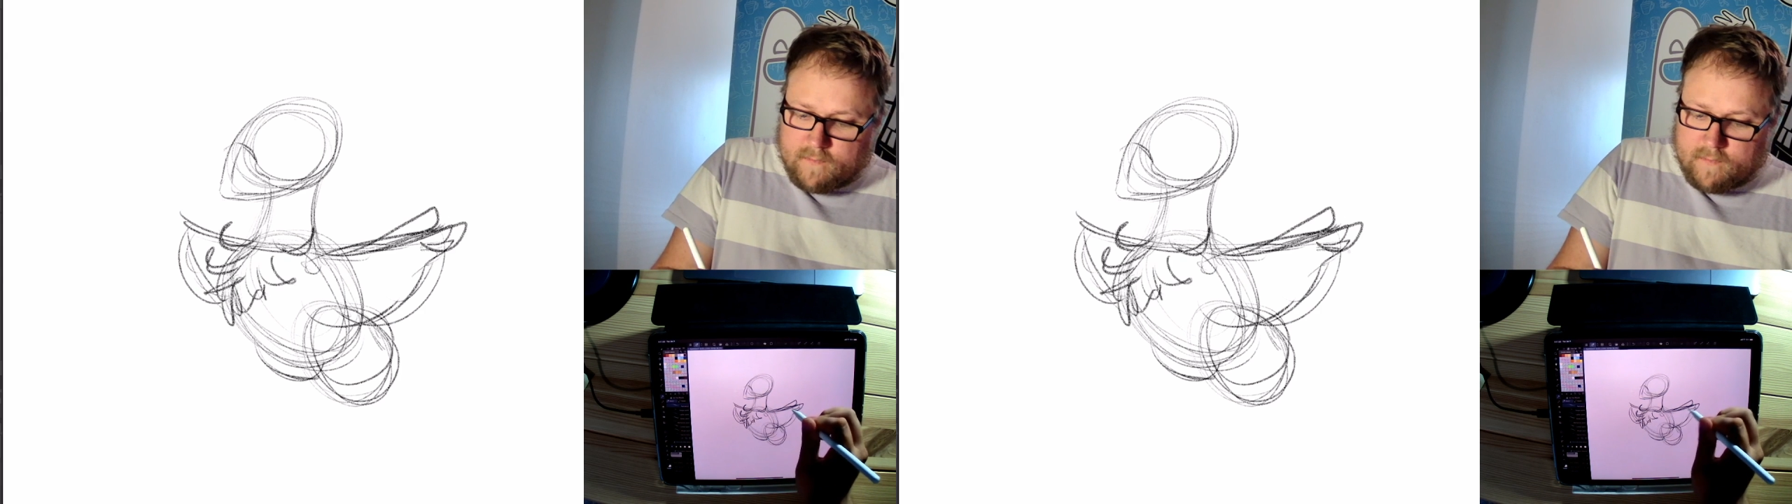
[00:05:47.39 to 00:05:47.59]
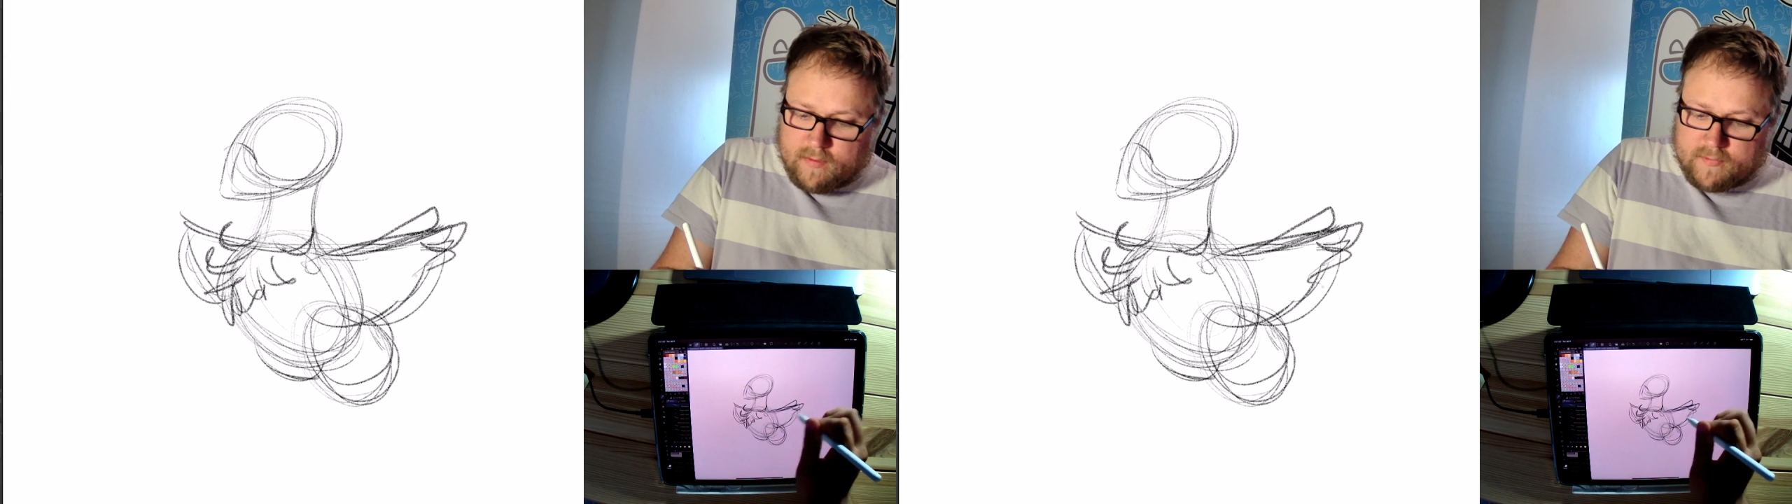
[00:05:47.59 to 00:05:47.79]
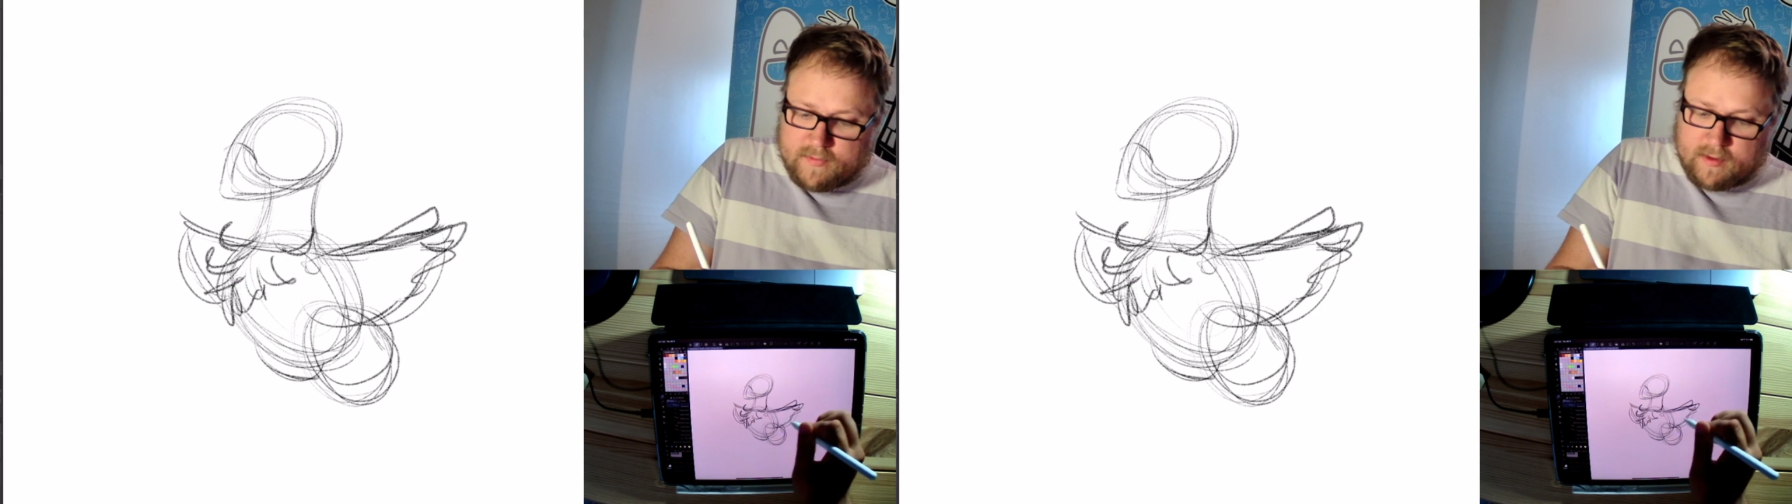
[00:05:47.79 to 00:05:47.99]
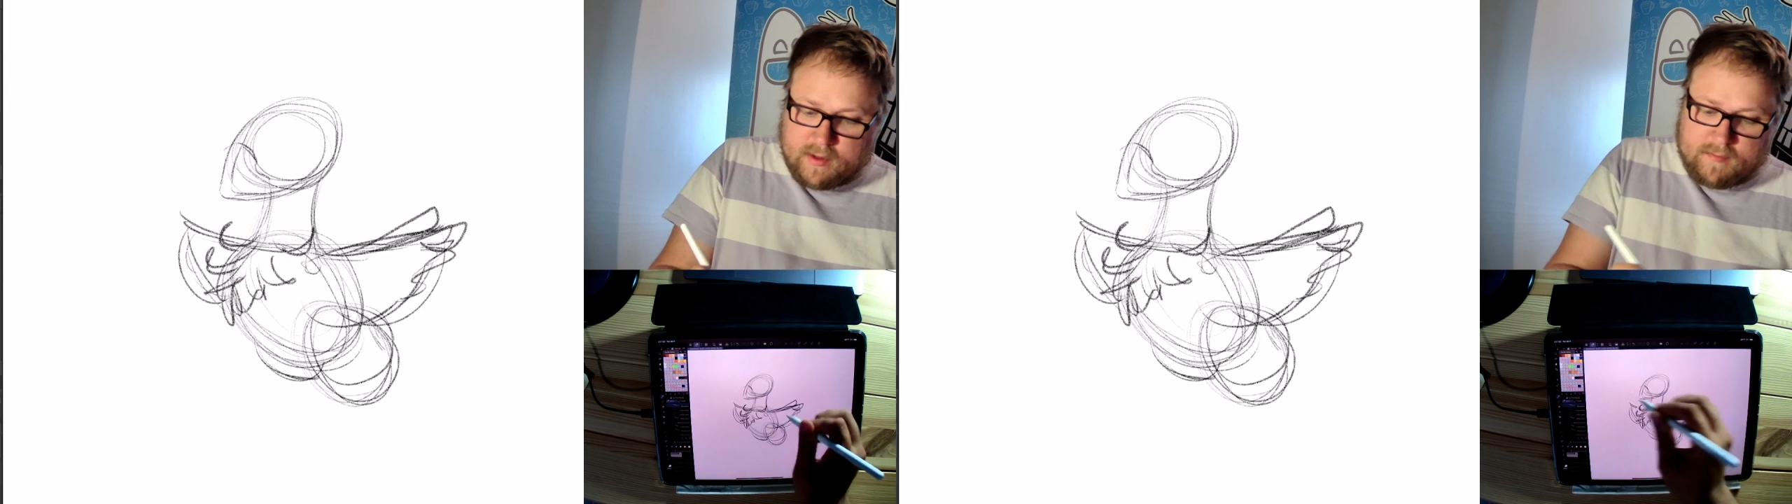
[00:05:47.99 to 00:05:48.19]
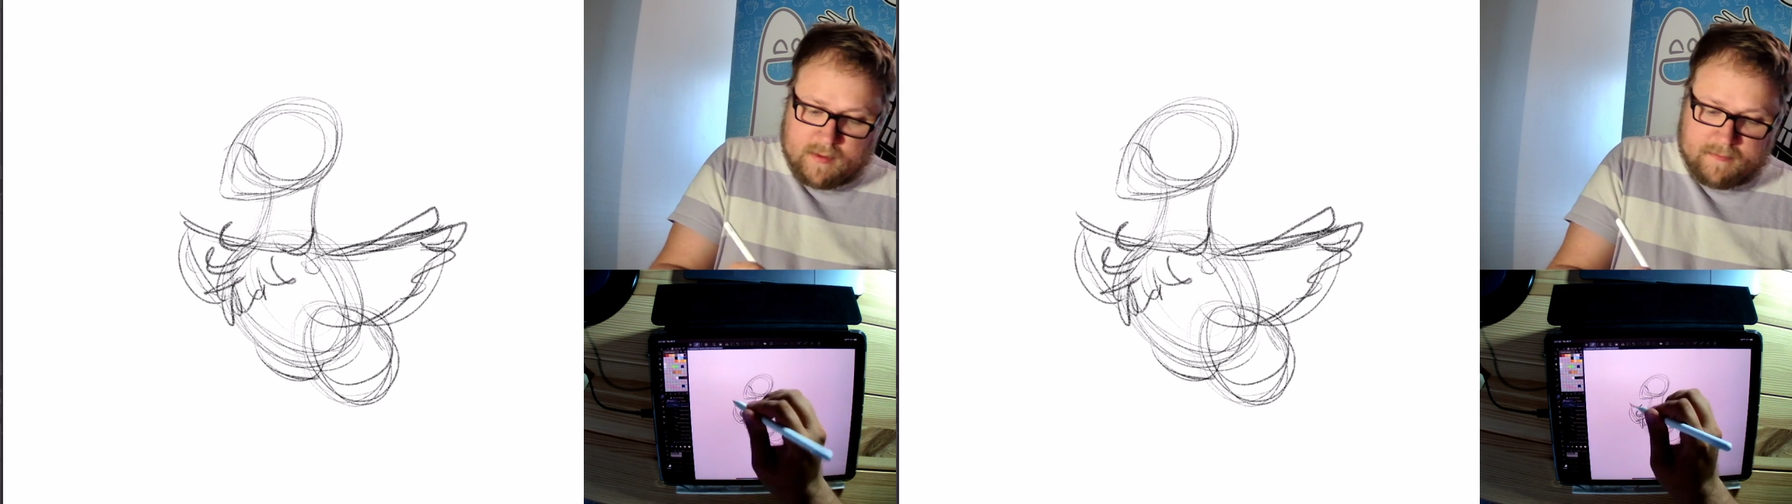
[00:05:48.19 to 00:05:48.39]
feathers that
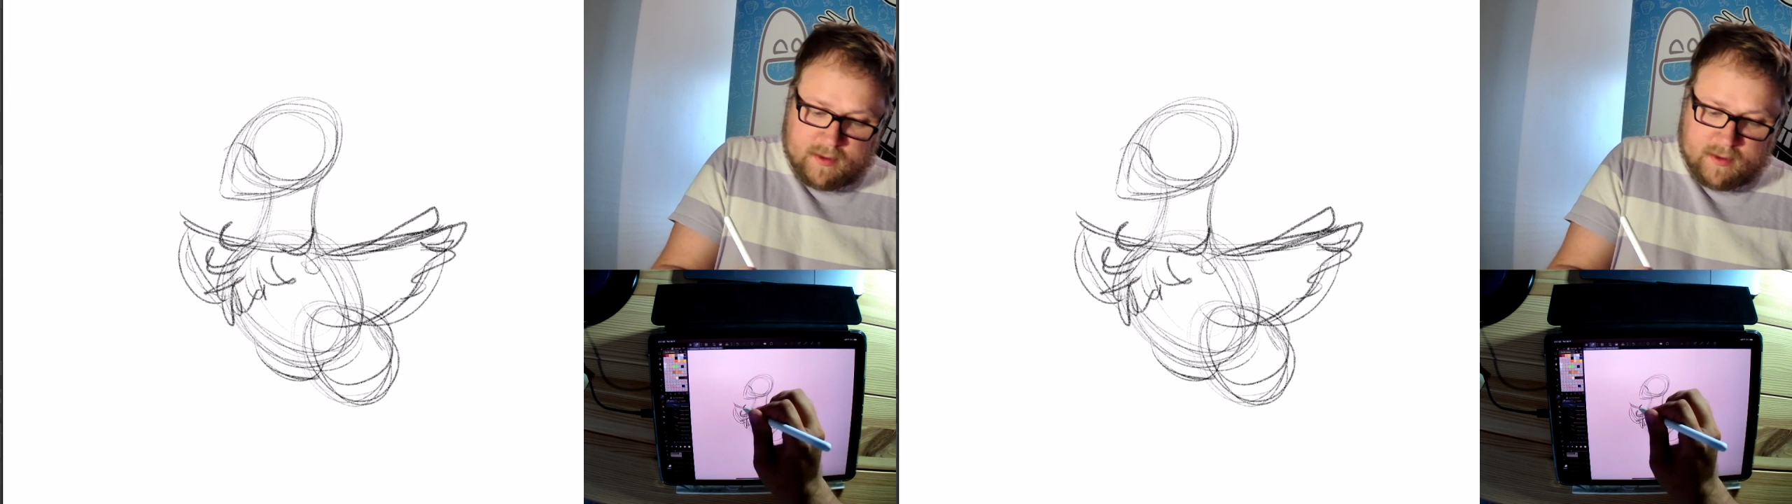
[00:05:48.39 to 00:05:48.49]
come up